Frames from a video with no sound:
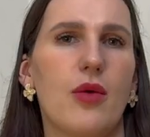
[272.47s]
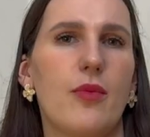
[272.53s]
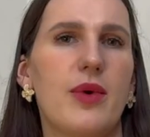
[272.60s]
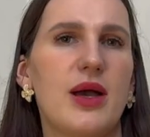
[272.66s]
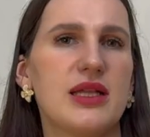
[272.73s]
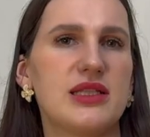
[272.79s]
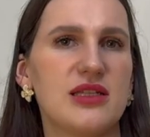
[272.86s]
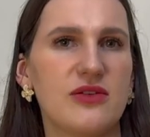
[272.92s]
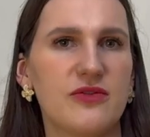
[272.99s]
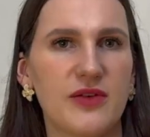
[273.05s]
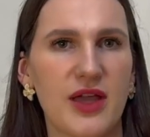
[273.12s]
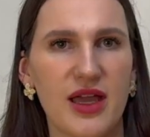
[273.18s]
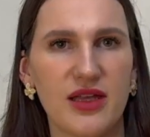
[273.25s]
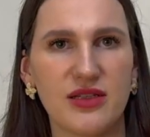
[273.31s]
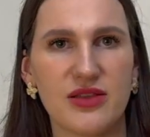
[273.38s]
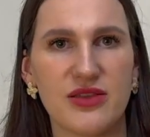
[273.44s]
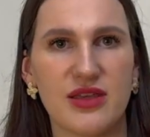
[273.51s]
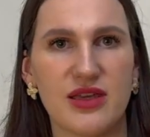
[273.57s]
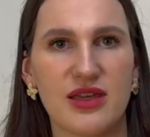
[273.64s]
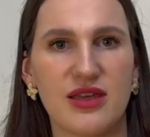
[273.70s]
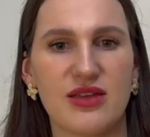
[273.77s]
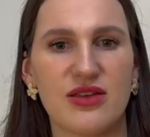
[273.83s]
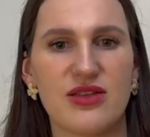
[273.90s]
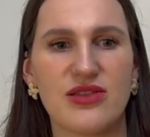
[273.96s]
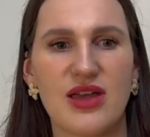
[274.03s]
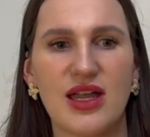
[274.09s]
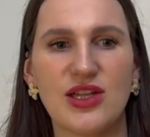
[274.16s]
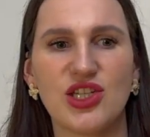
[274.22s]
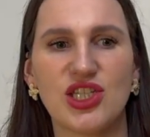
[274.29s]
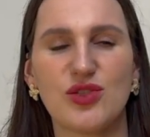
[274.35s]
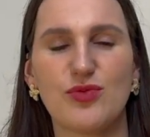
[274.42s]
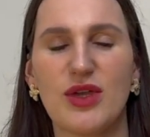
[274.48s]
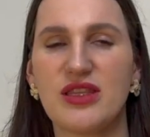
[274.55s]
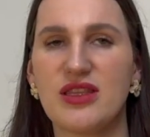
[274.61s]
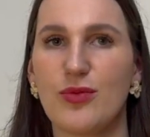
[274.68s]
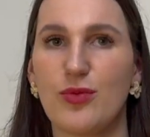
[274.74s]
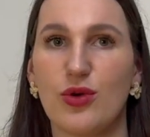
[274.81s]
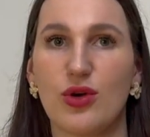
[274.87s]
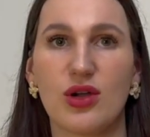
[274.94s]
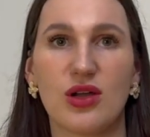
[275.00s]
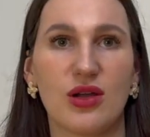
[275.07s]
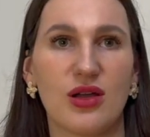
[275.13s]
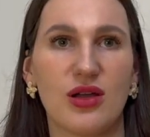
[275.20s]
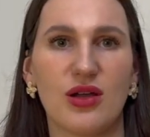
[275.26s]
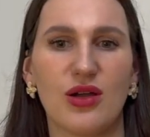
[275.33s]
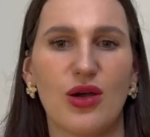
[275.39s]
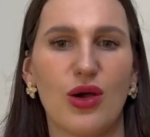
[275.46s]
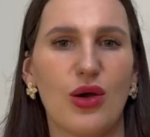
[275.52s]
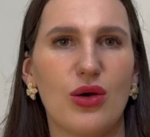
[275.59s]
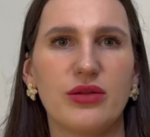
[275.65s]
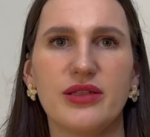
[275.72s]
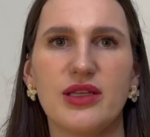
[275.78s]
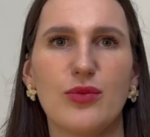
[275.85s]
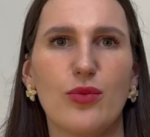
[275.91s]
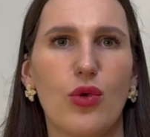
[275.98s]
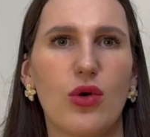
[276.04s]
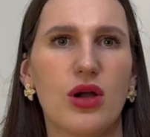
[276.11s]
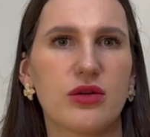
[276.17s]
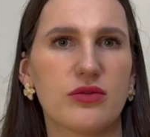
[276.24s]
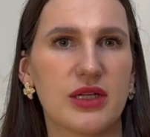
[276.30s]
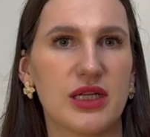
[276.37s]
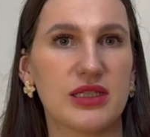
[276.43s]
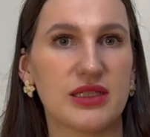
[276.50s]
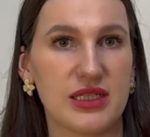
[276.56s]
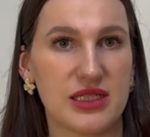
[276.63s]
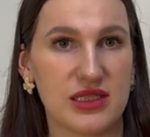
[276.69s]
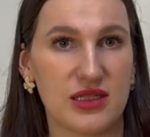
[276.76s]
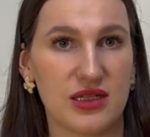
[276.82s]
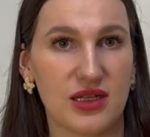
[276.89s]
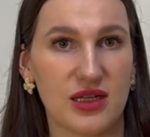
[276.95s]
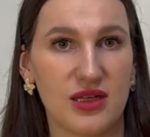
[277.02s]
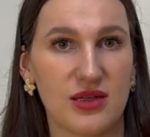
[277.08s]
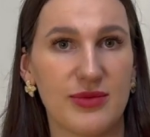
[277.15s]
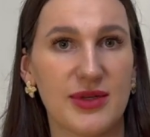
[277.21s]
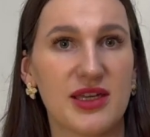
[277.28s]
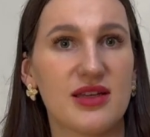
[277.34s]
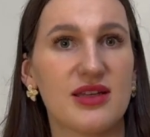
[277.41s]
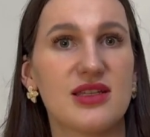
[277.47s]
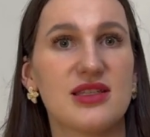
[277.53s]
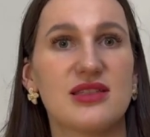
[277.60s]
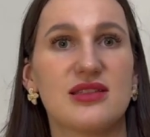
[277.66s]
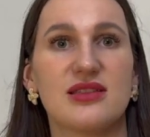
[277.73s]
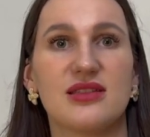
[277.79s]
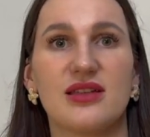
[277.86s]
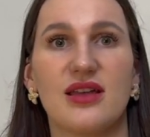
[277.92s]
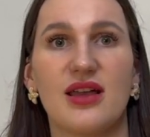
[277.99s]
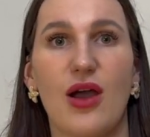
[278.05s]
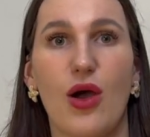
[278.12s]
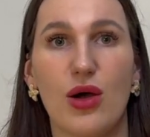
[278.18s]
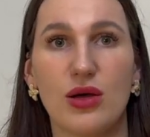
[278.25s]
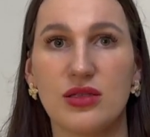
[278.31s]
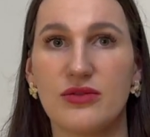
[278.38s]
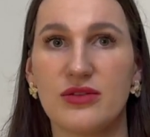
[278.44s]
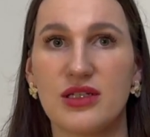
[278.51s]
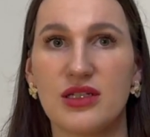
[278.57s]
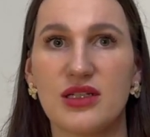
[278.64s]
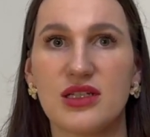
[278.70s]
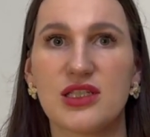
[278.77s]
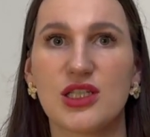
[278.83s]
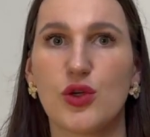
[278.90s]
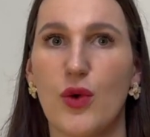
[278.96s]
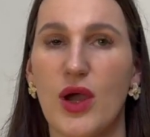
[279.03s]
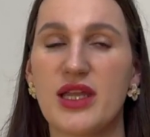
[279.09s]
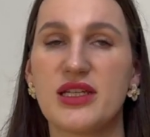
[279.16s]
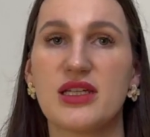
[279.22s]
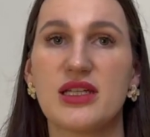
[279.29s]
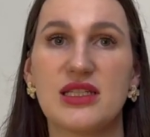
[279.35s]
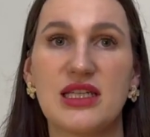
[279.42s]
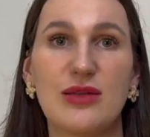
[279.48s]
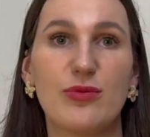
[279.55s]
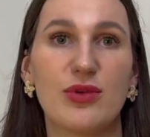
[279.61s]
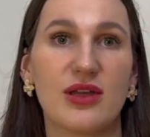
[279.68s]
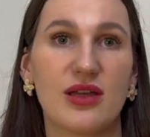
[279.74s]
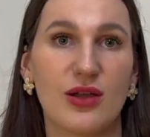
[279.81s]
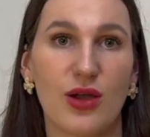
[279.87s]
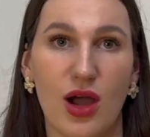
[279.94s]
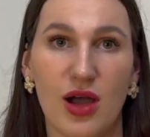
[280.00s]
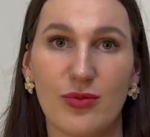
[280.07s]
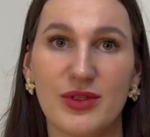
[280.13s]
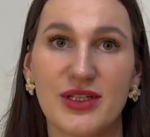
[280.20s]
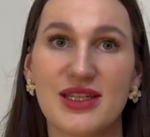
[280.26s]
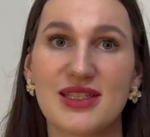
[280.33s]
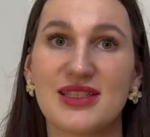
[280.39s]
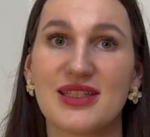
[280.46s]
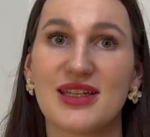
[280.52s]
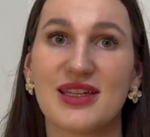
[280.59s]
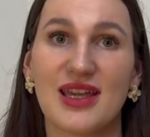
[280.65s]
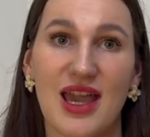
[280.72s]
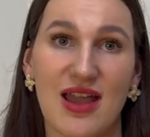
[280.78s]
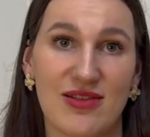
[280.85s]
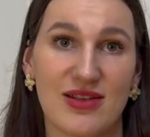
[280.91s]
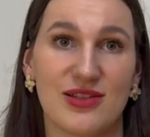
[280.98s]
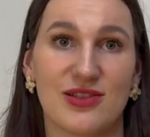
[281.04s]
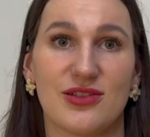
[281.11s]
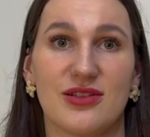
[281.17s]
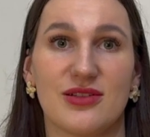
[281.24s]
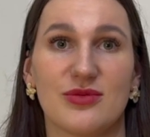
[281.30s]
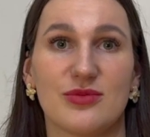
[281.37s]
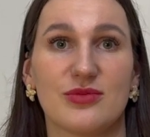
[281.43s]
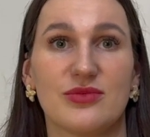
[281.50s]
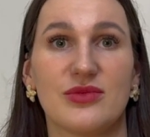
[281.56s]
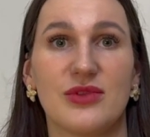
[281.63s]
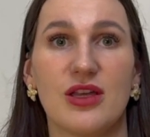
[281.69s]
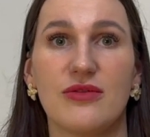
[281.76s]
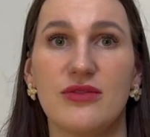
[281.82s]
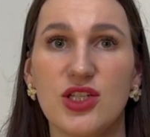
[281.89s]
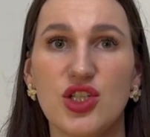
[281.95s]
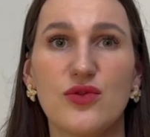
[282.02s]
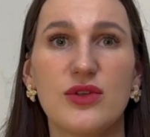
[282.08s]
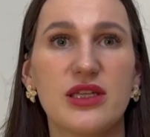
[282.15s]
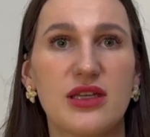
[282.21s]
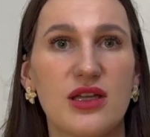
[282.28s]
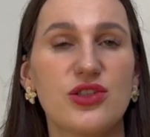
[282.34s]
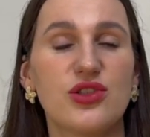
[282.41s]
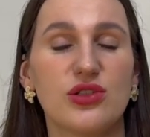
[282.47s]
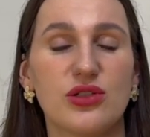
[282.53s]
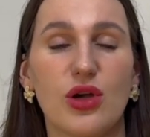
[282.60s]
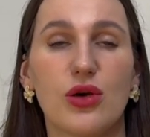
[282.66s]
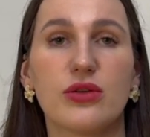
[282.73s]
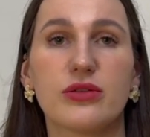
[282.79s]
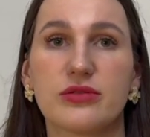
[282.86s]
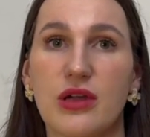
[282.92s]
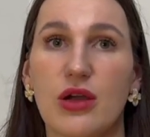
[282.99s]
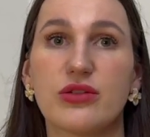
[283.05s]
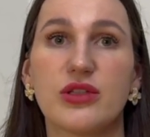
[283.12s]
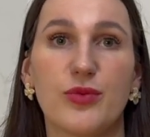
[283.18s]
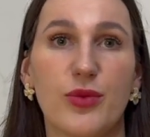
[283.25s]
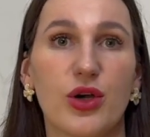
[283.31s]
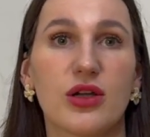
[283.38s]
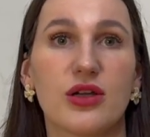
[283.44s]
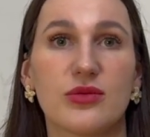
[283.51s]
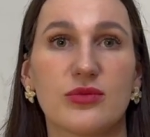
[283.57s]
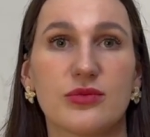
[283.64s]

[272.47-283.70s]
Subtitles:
But if anything, that just made the book only more realistic because Oliver is quite a deep, complex character, which we get to know throughout the book.